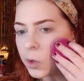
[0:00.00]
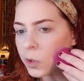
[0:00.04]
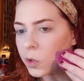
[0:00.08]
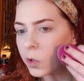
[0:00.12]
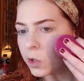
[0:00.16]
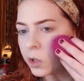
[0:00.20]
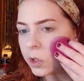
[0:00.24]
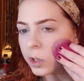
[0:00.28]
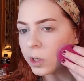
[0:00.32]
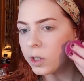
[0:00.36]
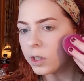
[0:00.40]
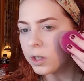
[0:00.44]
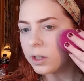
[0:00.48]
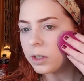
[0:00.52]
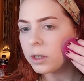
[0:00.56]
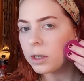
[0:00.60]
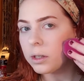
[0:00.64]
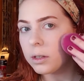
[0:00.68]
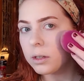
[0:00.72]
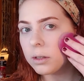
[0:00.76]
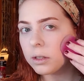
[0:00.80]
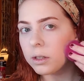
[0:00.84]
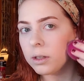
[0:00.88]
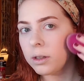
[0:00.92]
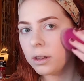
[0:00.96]
Just a
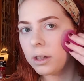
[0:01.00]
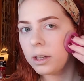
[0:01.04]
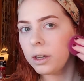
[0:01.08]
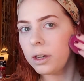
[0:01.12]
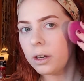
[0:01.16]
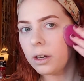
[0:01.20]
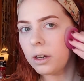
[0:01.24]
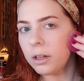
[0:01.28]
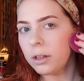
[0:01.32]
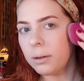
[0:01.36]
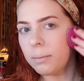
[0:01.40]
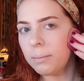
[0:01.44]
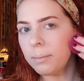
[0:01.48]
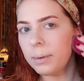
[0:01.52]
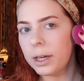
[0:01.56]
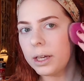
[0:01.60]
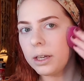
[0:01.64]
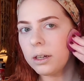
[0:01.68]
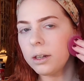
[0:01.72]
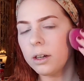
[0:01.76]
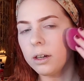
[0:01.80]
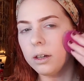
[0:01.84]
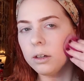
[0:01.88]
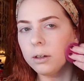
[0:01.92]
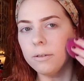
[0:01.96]
little
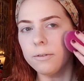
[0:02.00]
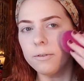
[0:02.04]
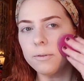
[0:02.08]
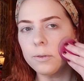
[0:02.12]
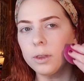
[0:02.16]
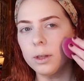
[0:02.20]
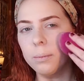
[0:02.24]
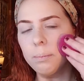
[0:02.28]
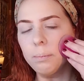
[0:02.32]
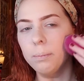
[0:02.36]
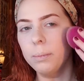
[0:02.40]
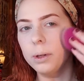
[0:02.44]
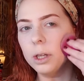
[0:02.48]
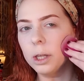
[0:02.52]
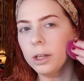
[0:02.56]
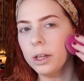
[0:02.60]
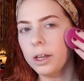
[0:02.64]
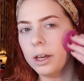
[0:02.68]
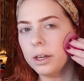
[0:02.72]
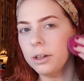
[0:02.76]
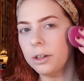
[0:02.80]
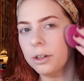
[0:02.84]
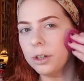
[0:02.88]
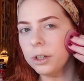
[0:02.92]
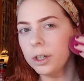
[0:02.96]
bit of the
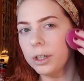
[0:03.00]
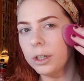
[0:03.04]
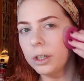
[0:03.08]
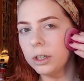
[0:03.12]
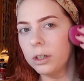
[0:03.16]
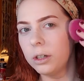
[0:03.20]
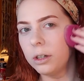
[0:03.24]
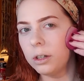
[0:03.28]
blender.